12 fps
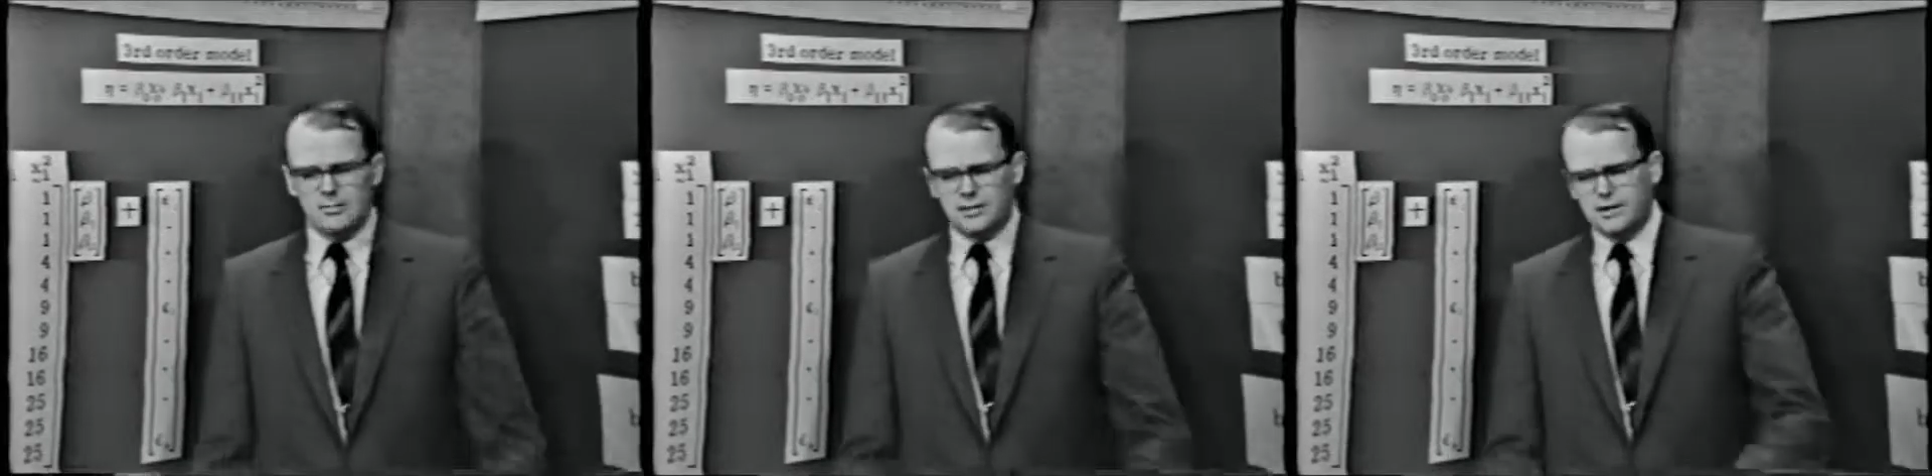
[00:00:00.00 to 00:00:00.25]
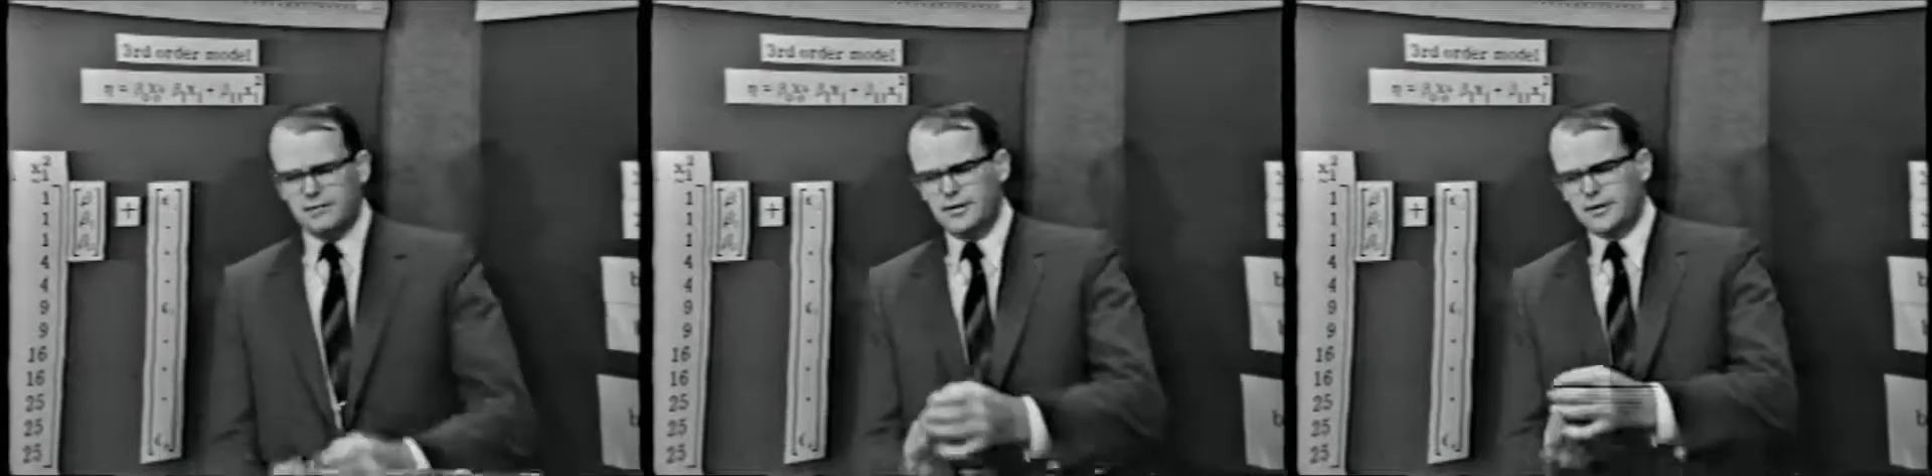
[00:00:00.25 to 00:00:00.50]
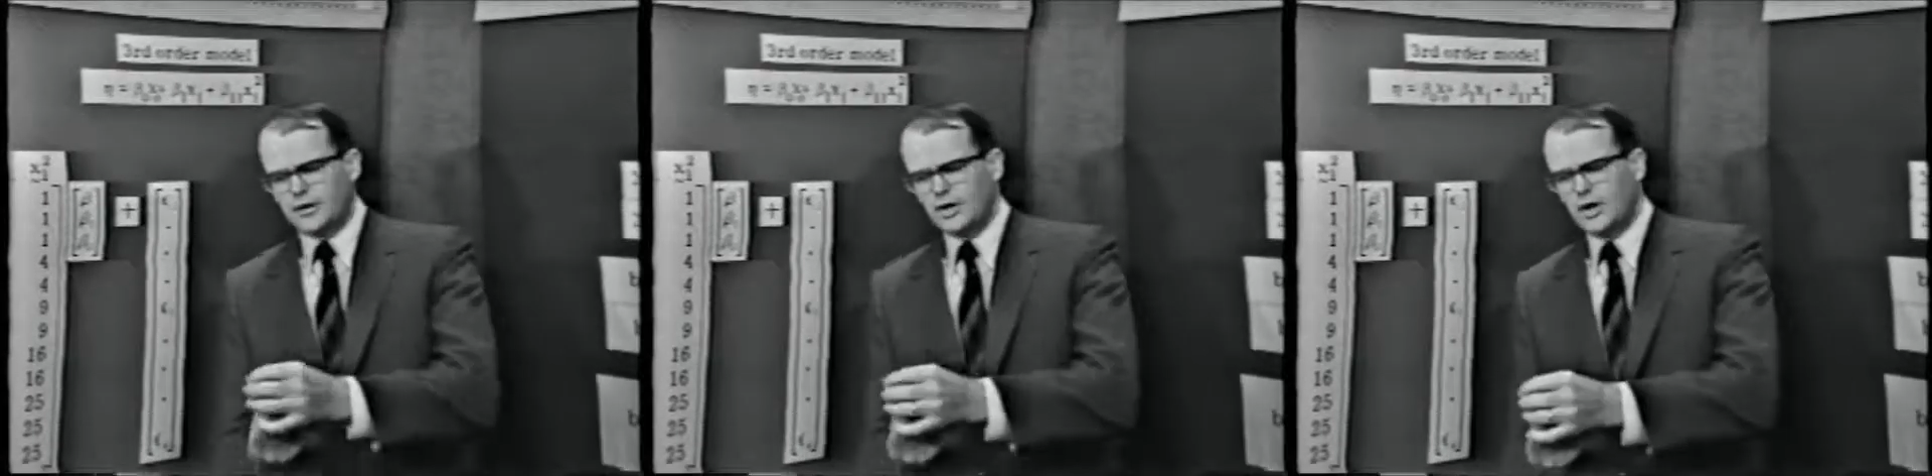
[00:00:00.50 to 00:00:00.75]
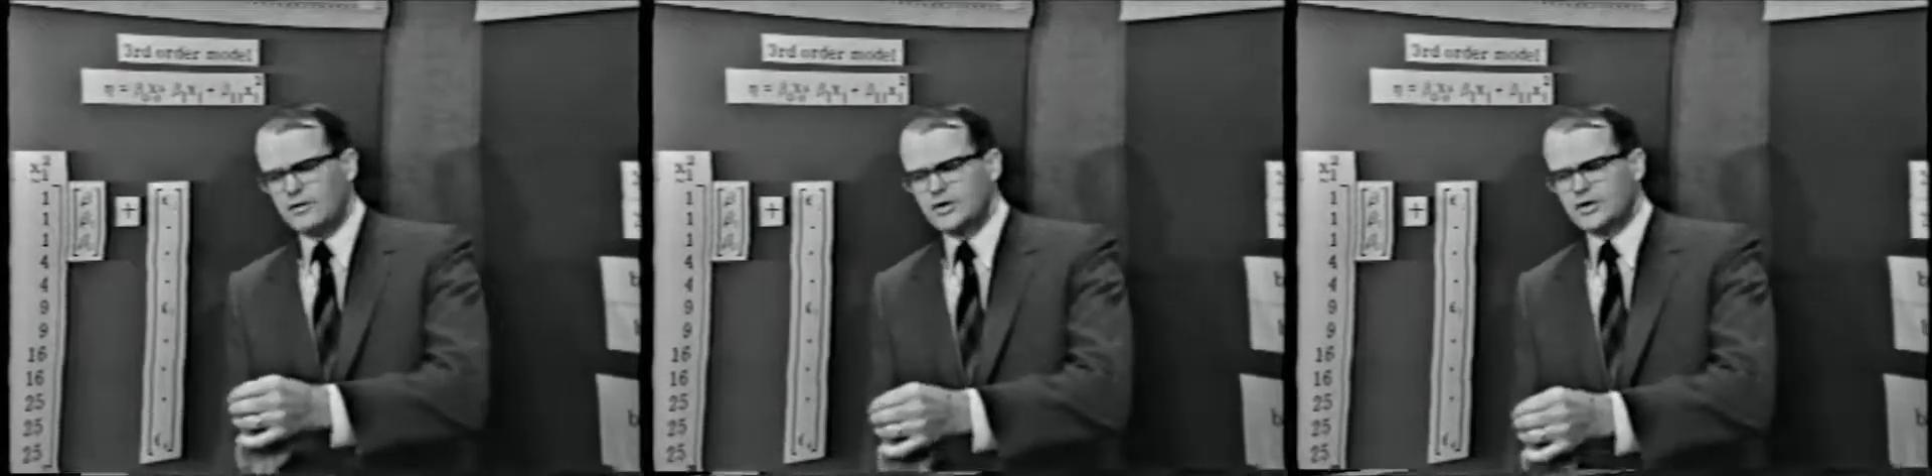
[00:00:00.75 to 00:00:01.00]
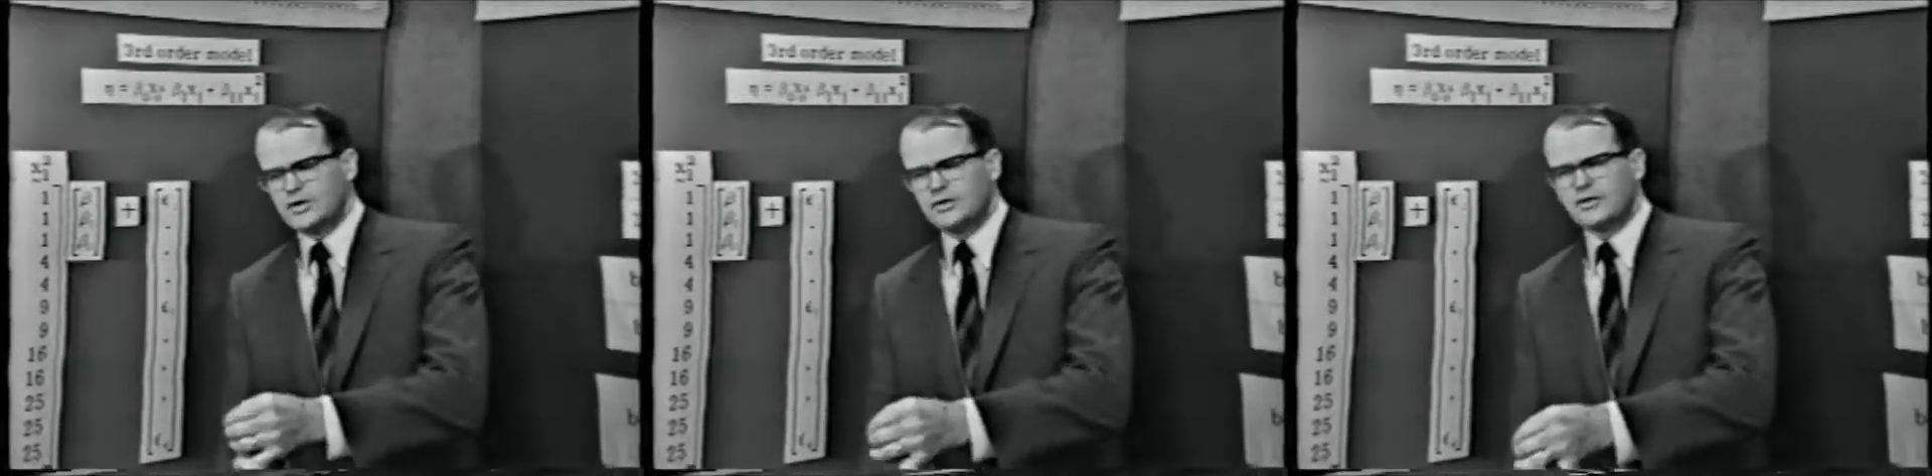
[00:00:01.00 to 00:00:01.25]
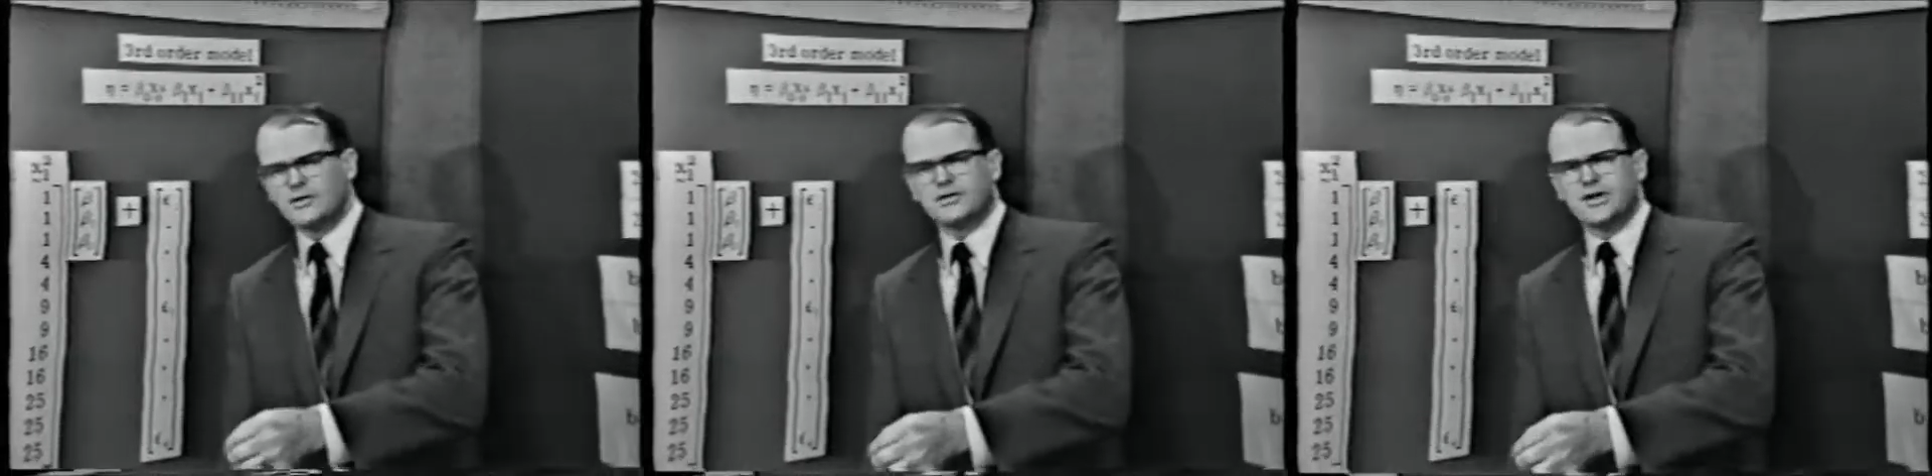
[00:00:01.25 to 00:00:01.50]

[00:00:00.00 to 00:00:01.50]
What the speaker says: But if your curvature is of a